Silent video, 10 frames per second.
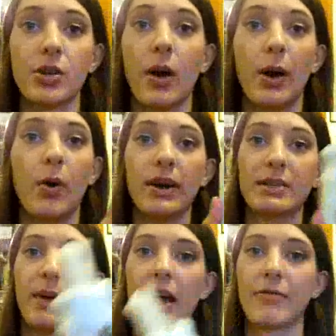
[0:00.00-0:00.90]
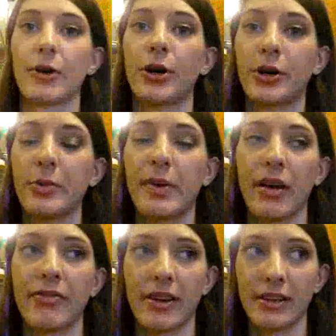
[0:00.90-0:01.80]
so I always buy it for her, but
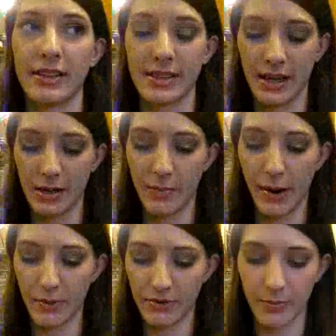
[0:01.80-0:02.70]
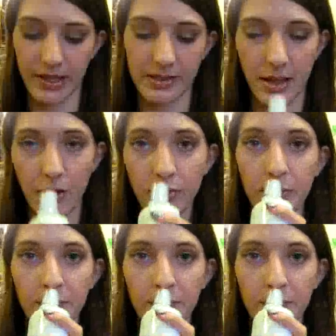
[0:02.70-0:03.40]
I finally decided to buy one for myself.